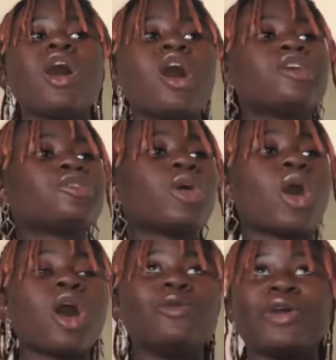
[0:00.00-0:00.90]

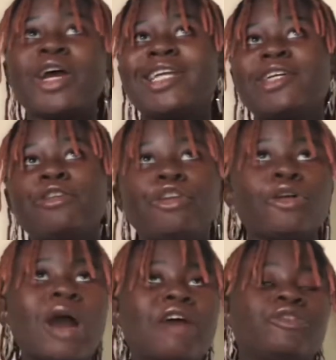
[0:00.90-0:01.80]
So we already
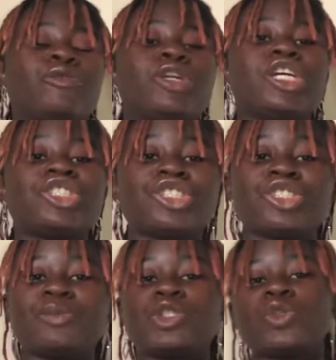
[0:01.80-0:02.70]
knew how the
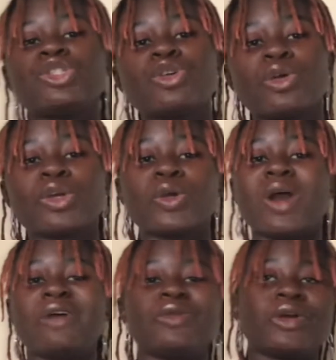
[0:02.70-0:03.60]
relationship between Tokyo
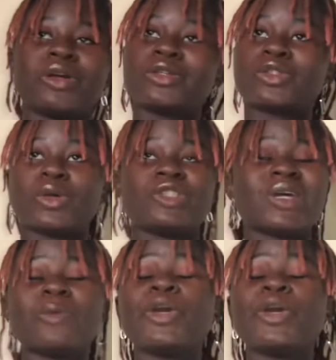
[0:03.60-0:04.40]
and Rio is going to end.